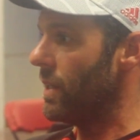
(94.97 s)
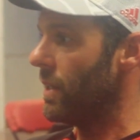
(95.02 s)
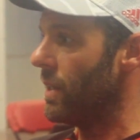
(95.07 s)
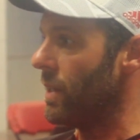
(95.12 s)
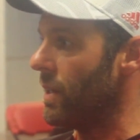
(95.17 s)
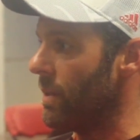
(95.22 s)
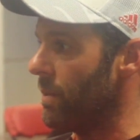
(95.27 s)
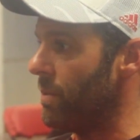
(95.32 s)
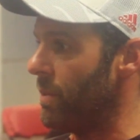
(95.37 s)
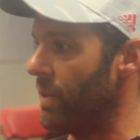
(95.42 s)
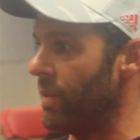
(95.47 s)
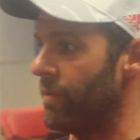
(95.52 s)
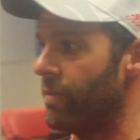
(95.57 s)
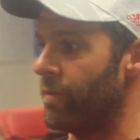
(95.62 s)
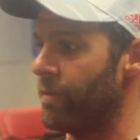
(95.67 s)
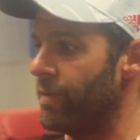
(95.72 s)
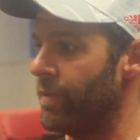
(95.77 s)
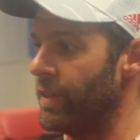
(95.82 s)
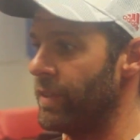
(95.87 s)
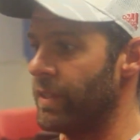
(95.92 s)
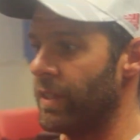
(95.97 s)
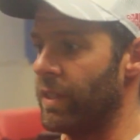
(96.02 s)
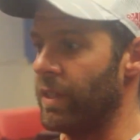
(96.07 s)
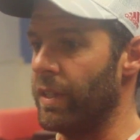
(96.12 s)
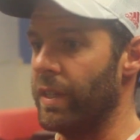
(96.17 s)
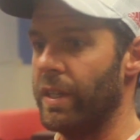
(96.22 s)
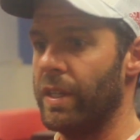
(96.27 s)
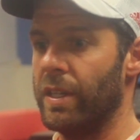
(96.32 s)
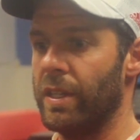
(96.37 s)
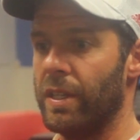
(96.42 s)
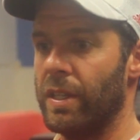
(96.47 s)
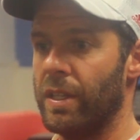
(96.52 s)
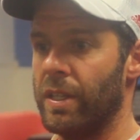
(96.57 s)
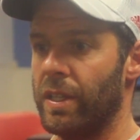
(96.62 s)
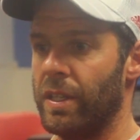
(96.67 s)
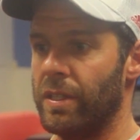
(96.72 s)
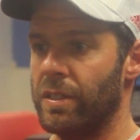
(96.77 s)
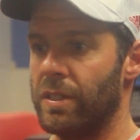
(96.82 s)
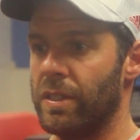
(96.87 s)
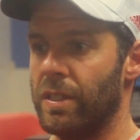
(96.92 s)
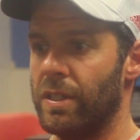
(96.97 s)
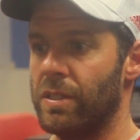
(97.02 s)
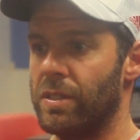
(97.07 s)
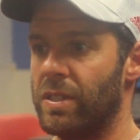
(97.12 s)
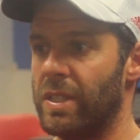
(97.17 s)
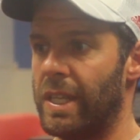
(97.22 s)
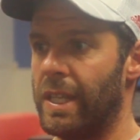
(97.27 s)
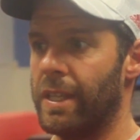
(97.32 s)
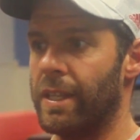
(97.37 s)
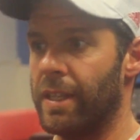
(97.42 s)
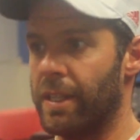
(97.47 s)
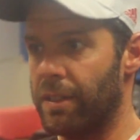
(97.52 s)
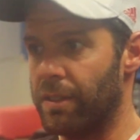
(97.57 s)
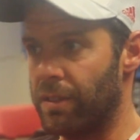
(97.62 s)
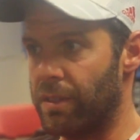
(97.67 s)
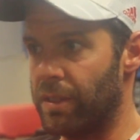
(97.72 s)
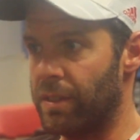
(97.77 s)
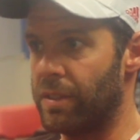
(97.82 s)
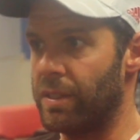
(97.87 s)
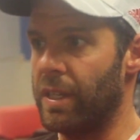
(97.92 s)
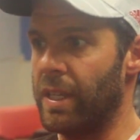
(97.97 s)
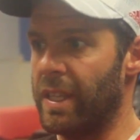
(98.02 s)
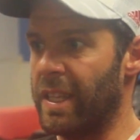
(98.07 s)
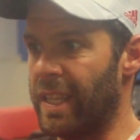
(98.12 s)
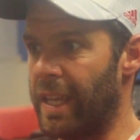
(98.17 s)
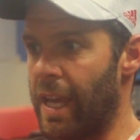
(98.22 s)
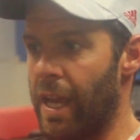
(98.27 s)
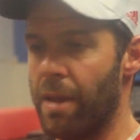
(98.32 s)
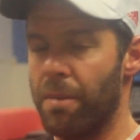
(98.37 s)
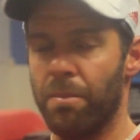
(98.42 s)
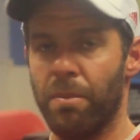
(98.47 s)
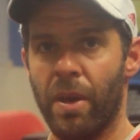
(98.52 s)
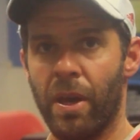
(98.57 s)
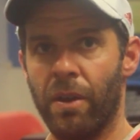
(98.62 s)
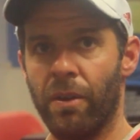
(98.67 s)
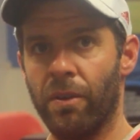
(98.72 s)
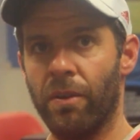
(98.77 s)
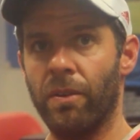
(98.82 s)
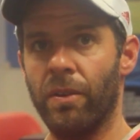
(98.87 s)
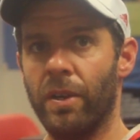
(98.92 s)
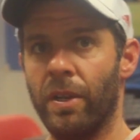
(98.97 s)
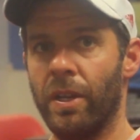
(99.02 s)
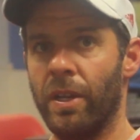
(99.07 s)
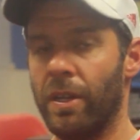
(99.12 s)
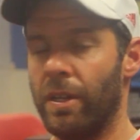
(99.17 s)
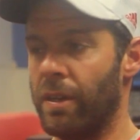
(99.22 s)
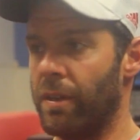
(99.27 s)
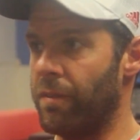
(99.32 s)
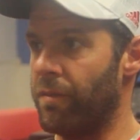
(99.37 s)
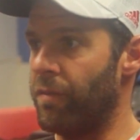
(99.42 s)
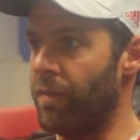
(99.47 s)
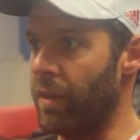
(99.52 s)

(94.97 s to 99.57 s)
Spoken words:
but physically, and he's seeing the game better and